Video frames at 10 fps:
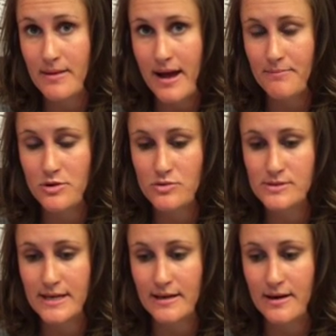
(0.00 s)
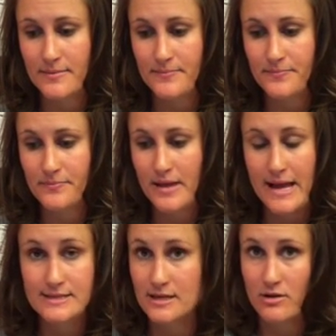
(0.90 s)
map using,
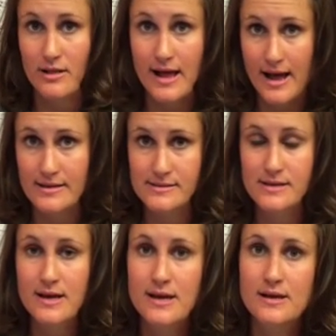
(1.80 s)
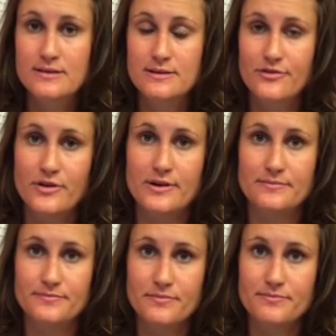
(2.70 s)
as a class,
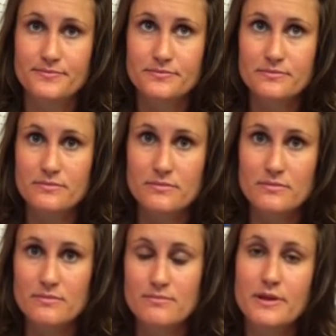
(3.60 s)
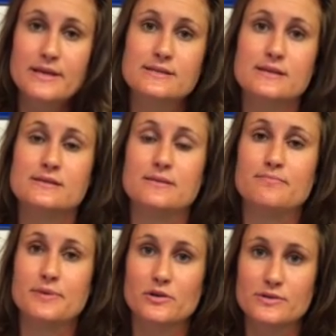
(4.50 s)
different places
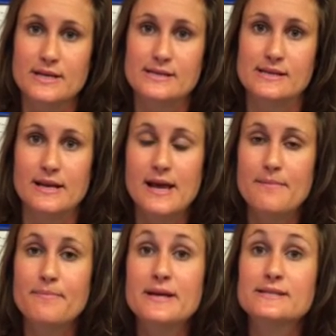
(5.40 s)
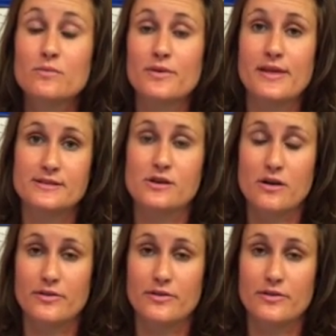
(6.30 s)
and buildings, and based on what they saw